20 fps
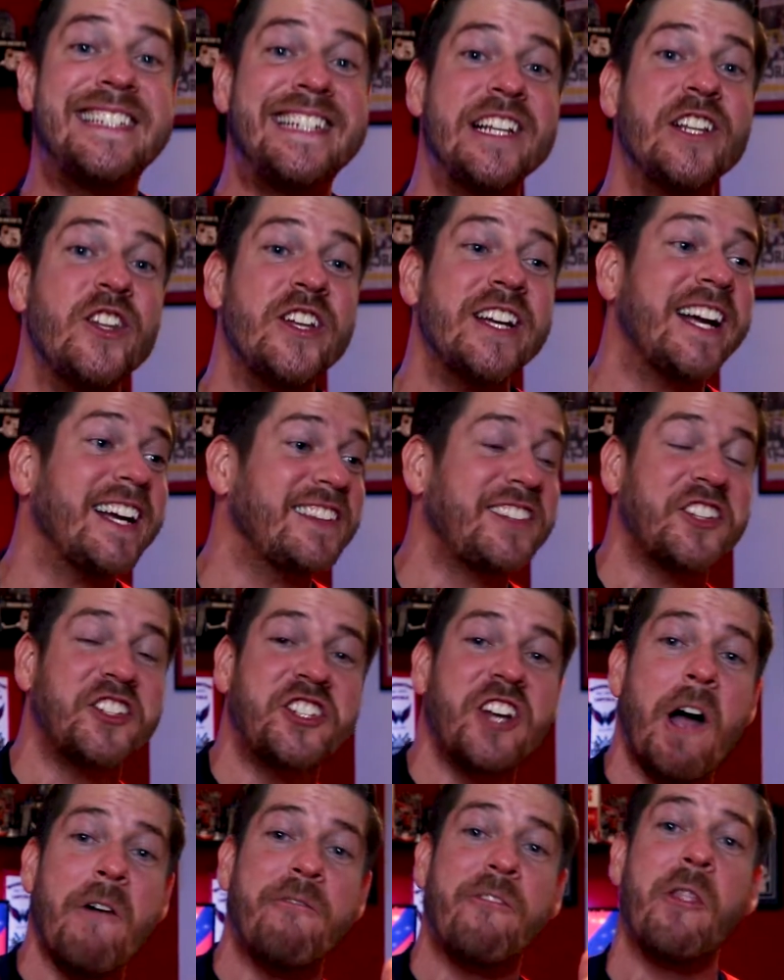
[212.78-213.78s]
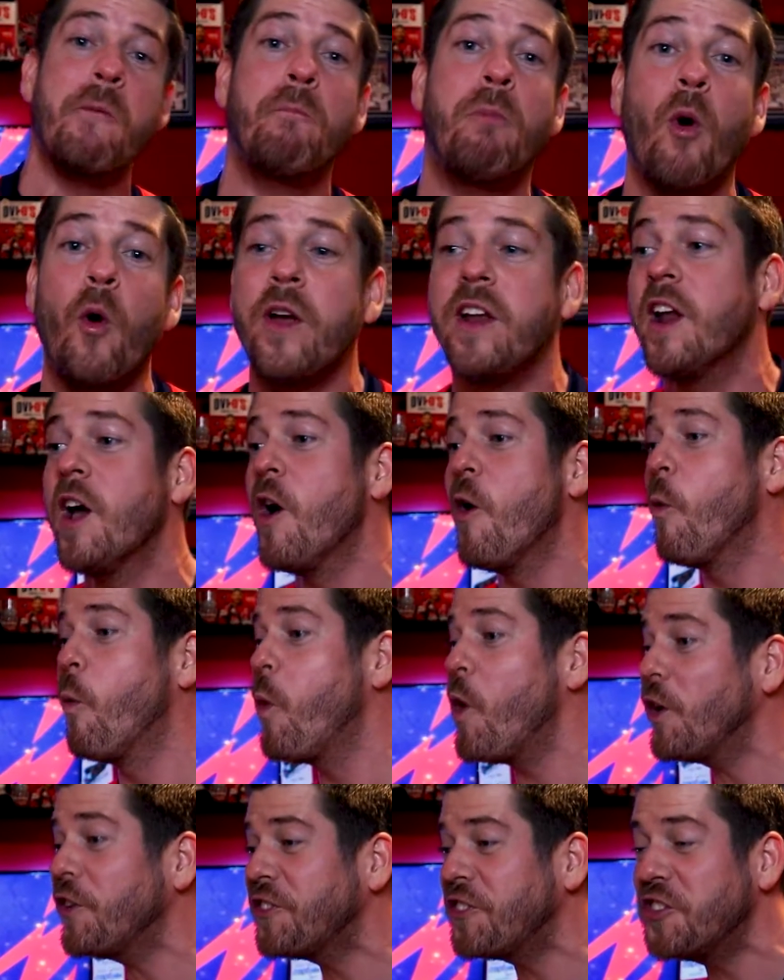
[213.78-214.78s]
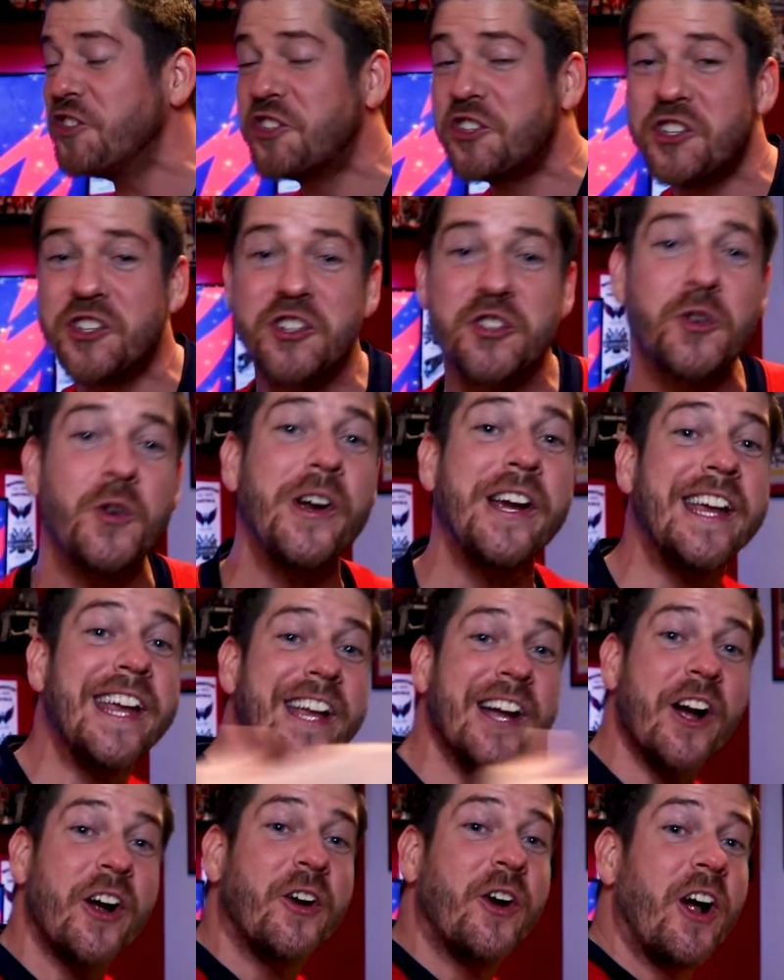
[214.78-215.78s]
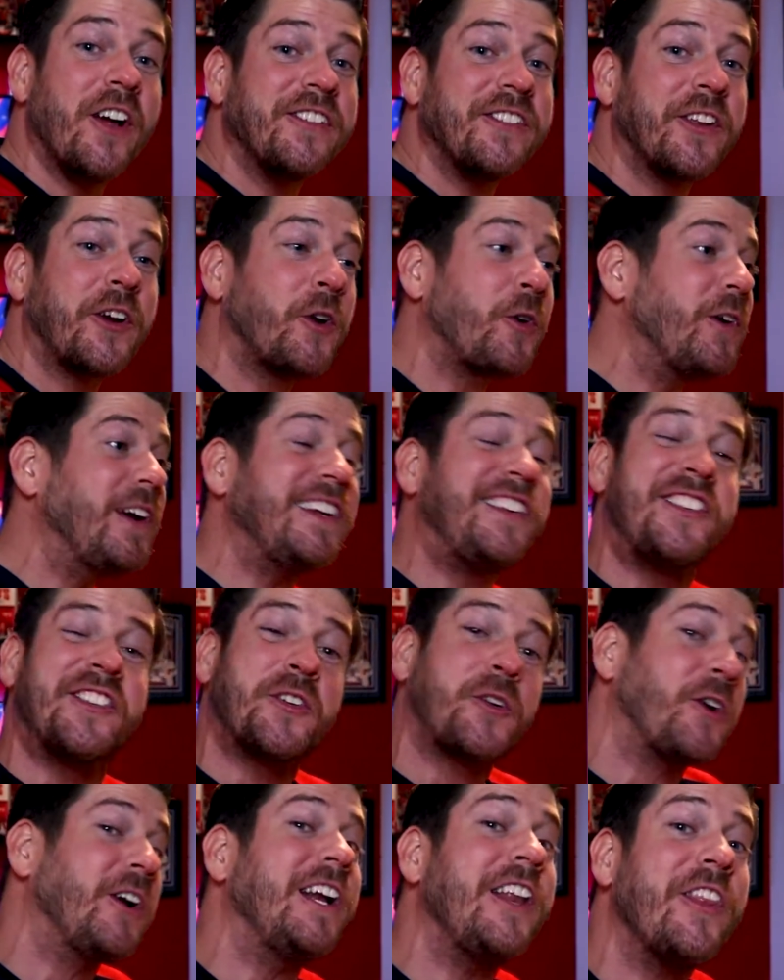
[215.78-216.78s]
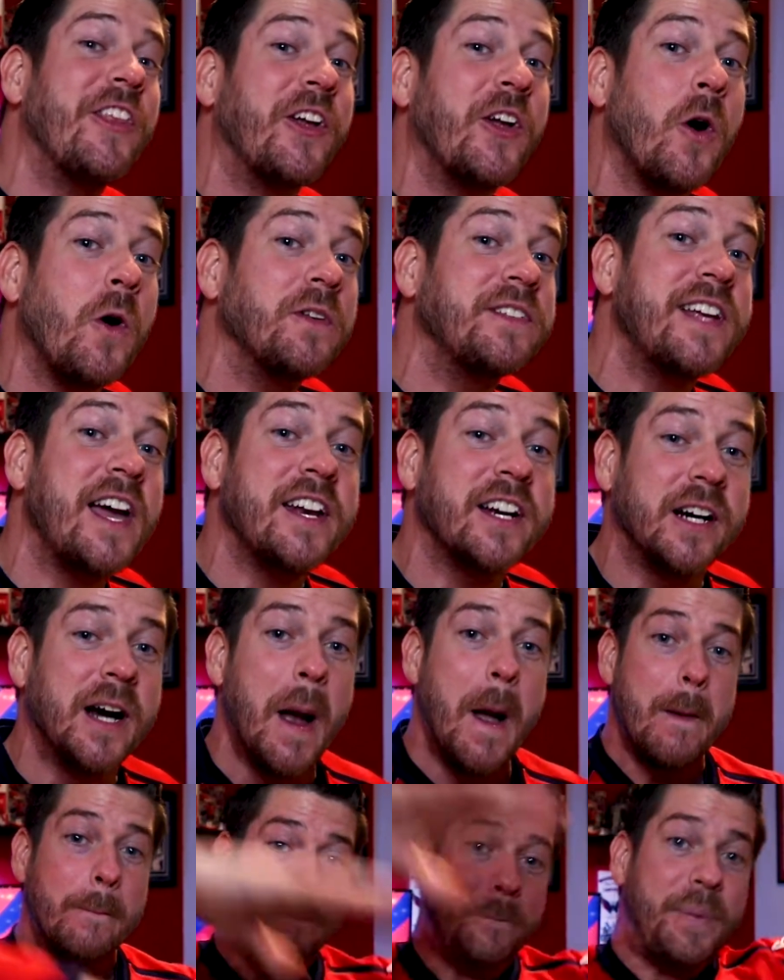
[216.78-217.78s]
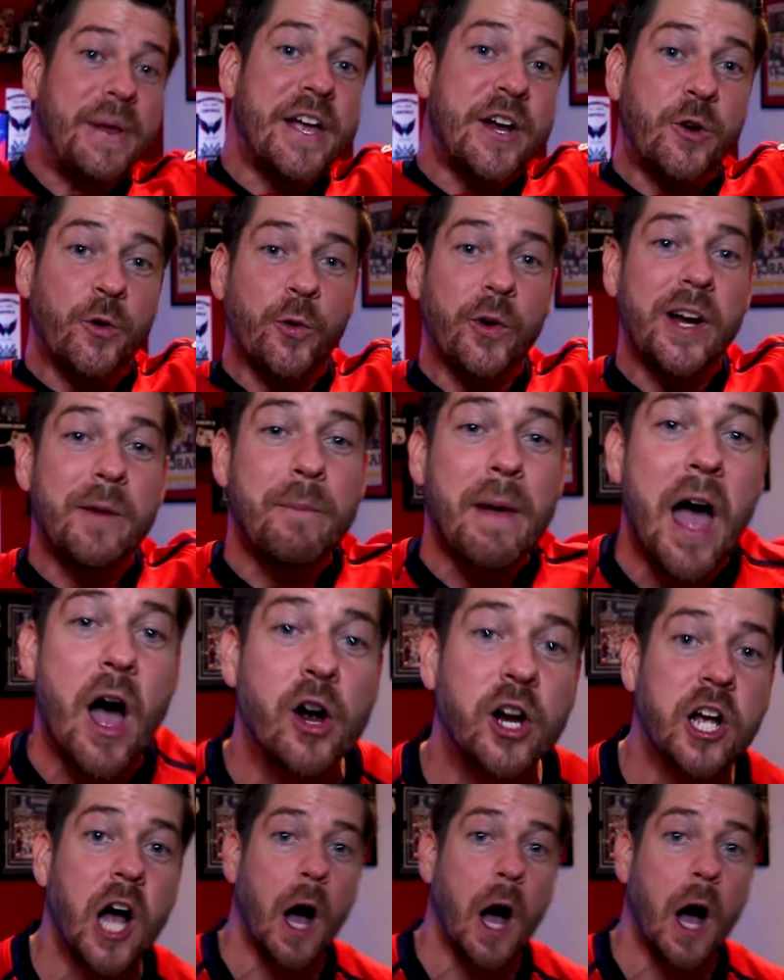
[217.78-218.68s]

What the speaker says: Dylan gets a shot from the point, Wilson streaking across the crease, screening the goaltender, big rebound